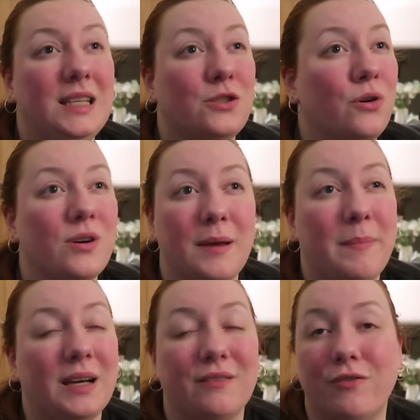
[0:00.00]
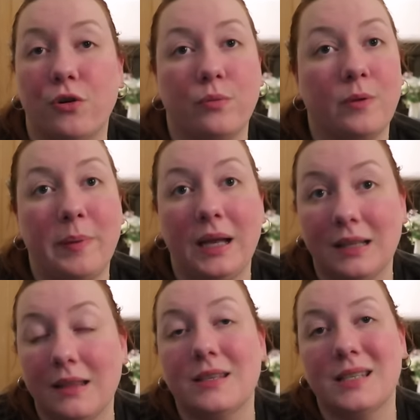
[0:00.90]
he's talking back and forth with
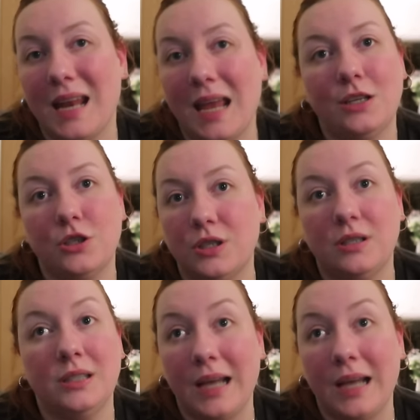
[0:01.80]
Bailey there's an age